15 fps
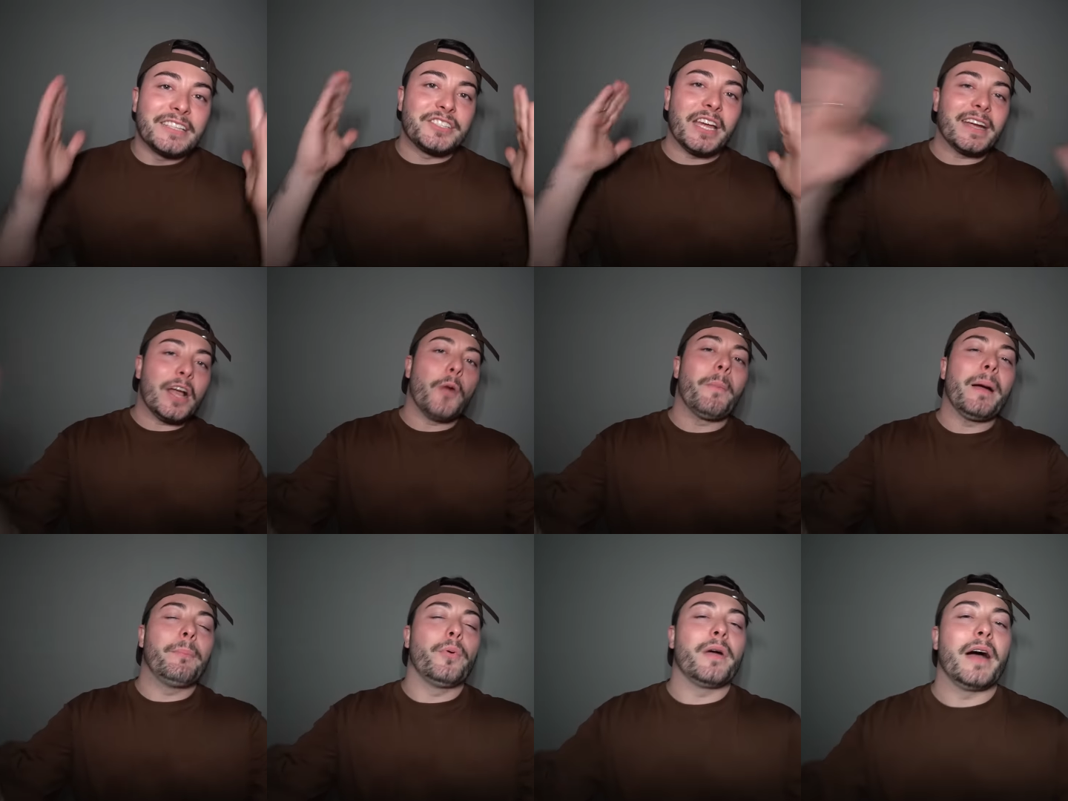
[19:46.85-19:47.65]
Check out
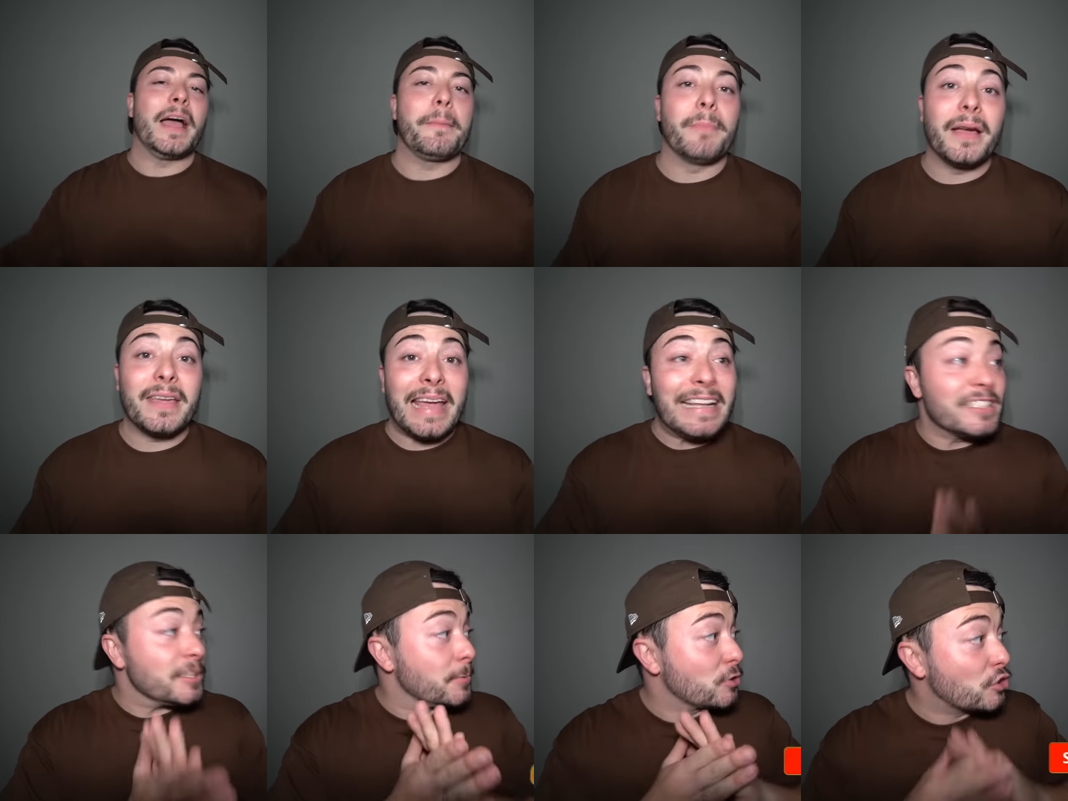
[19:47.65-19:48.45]
my boy Hype Myke
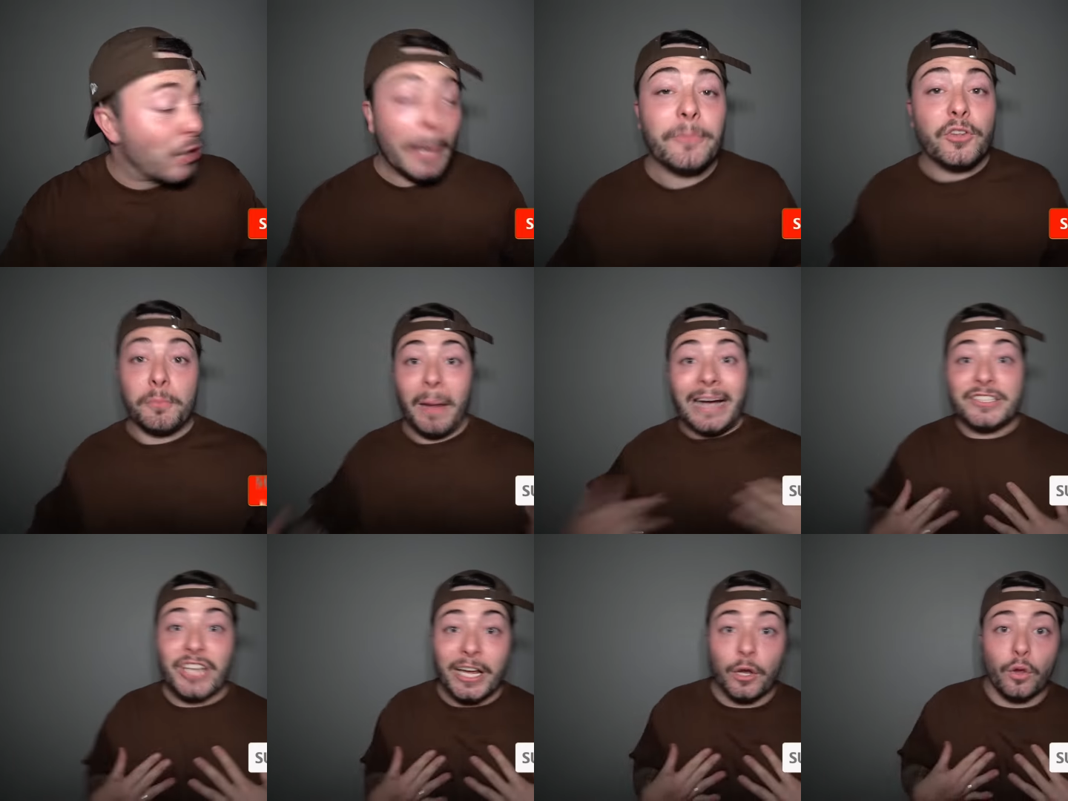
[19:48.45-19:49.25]
and subscribe to my
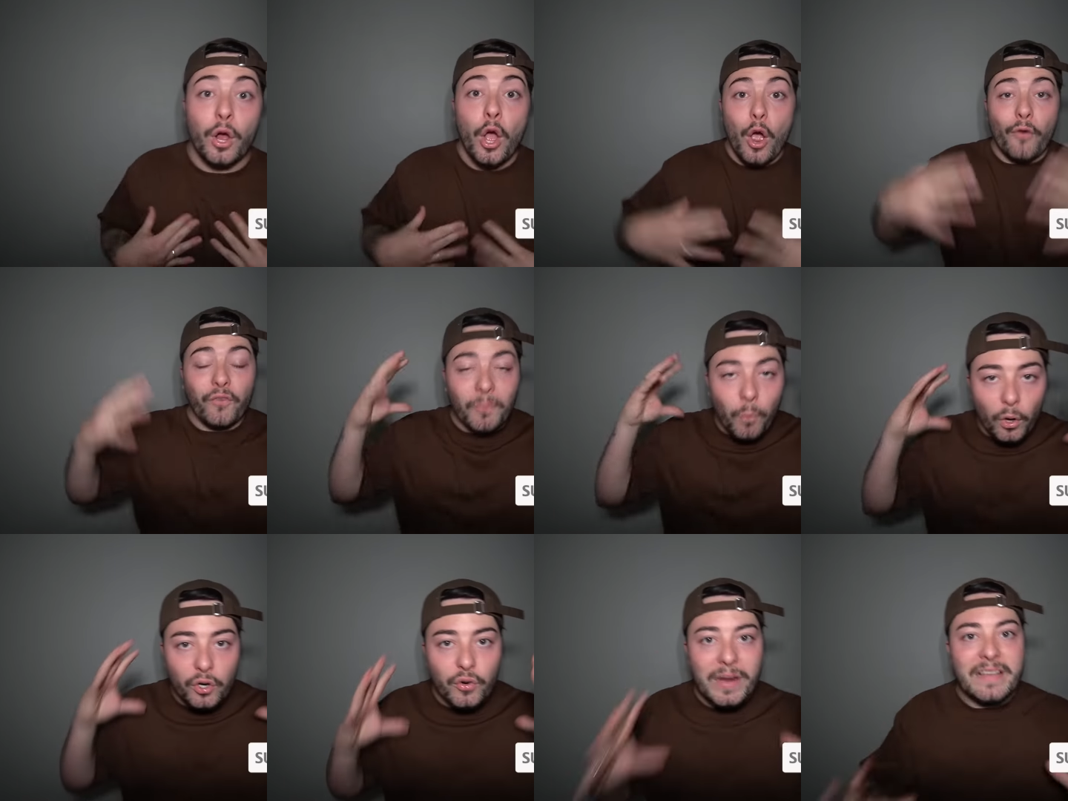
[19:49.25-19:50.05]
channel for
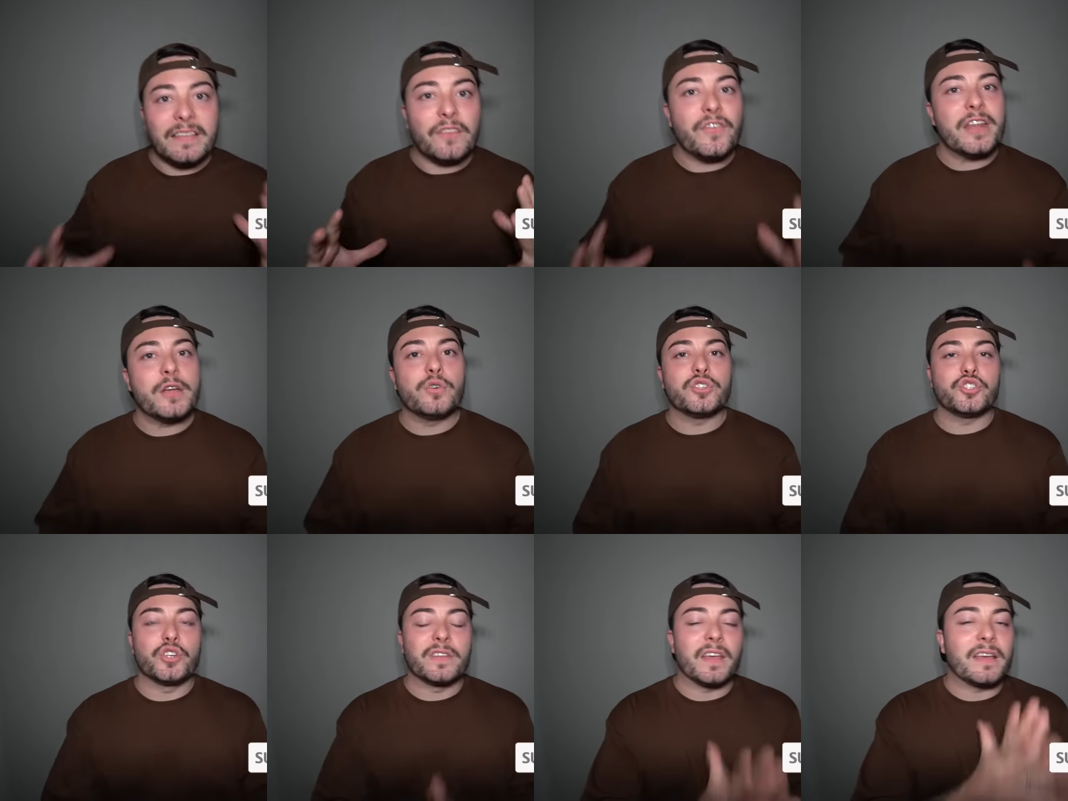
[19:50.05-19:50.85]
more crazy videos
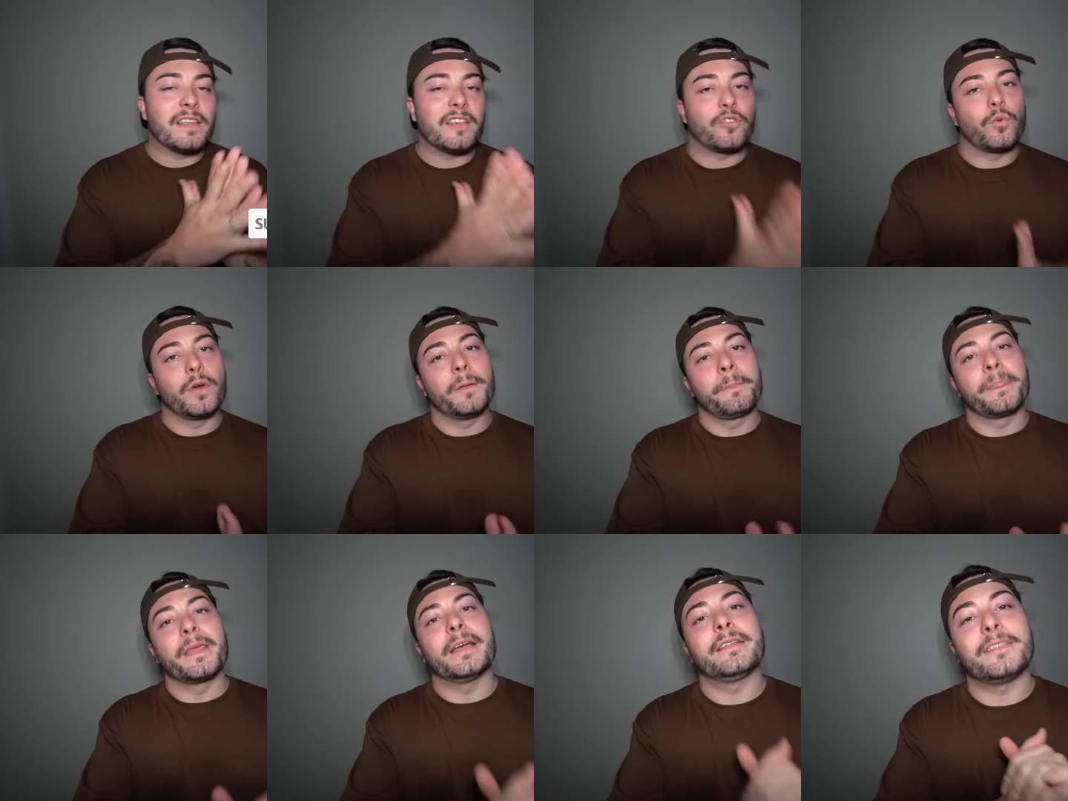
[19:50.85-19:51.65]
just like this
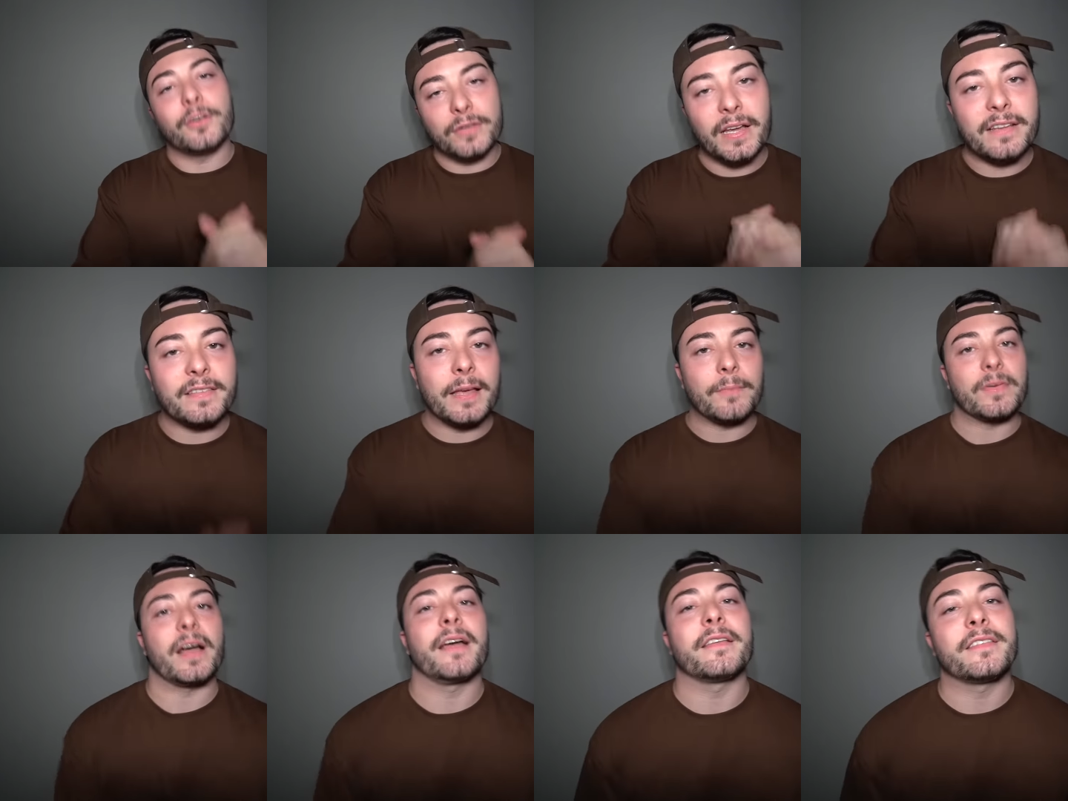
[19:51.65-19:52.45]
one. Until next time,
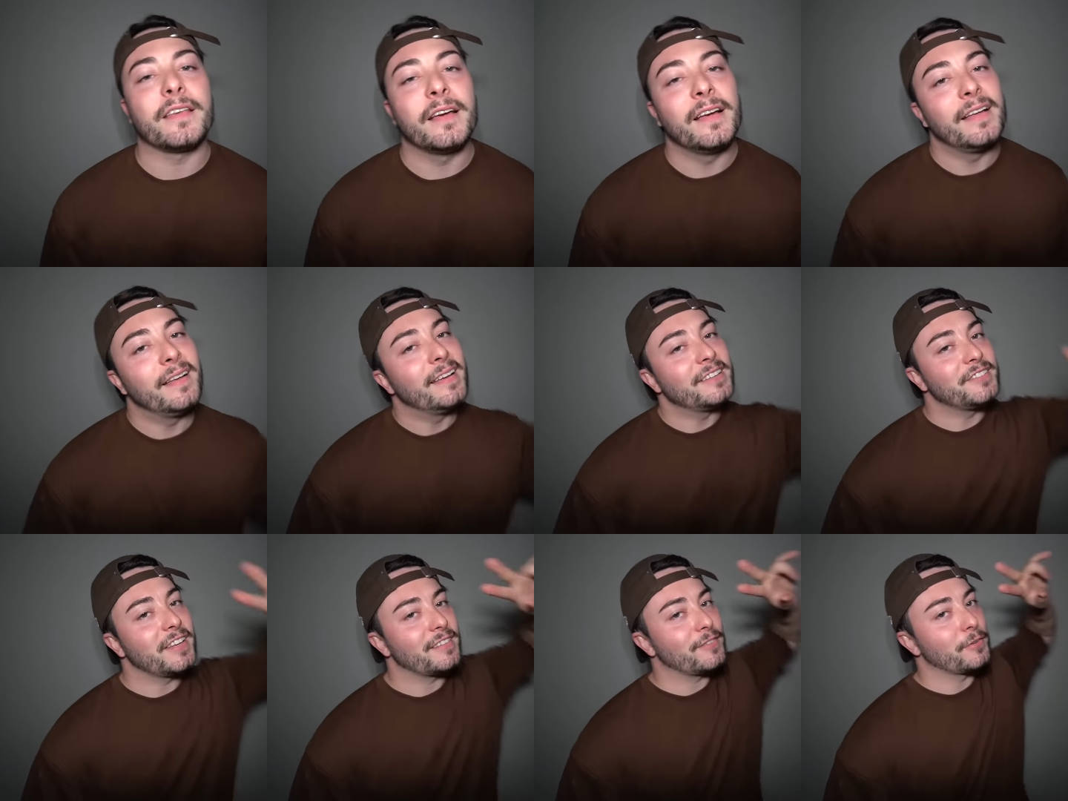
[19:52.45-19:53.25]
guys,
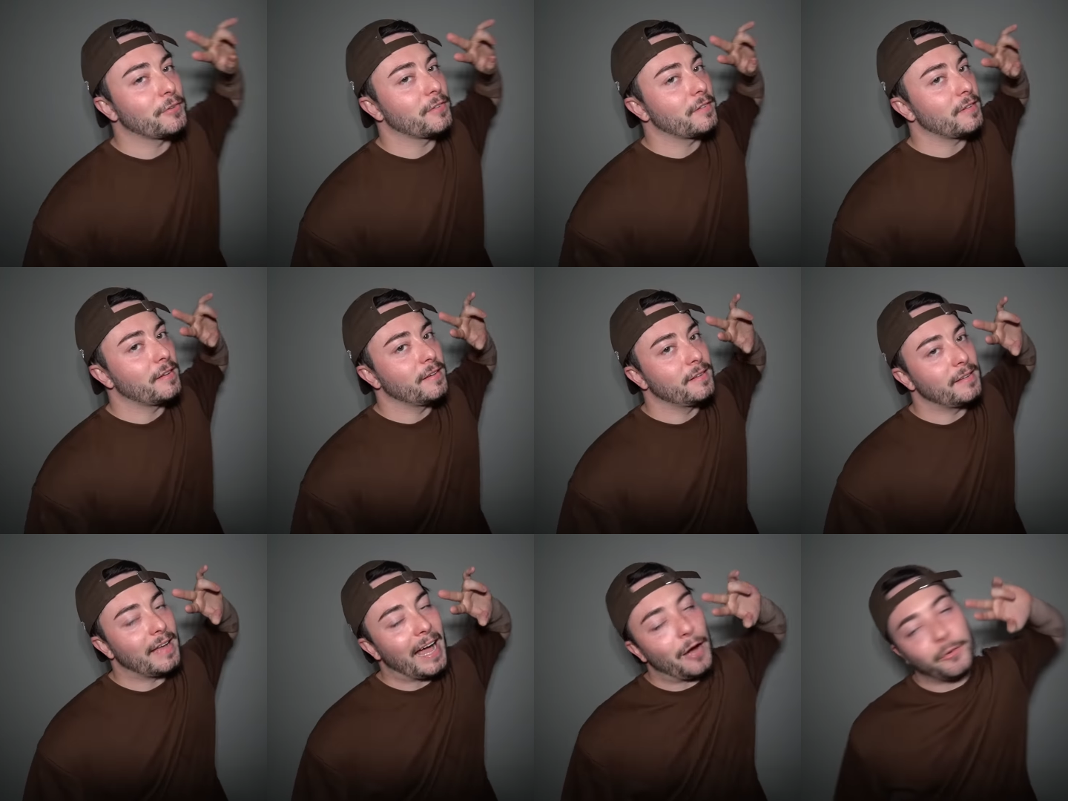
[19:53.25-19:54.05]
Jesters
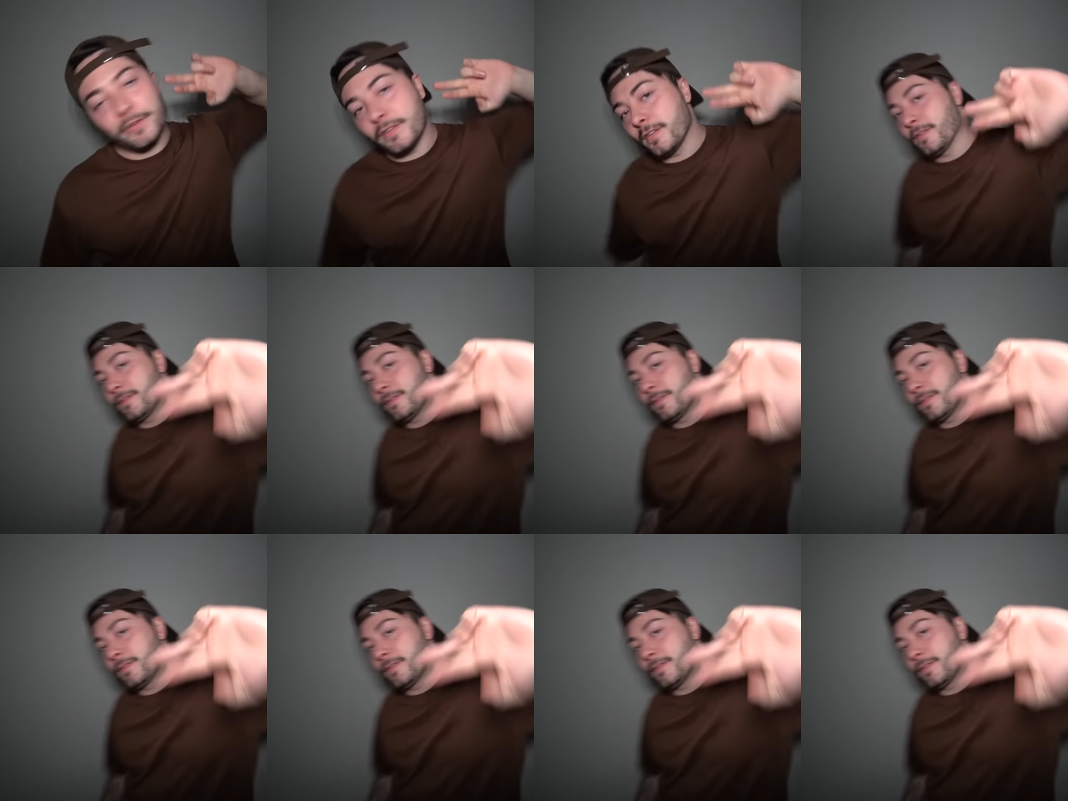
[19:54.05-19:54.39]
out.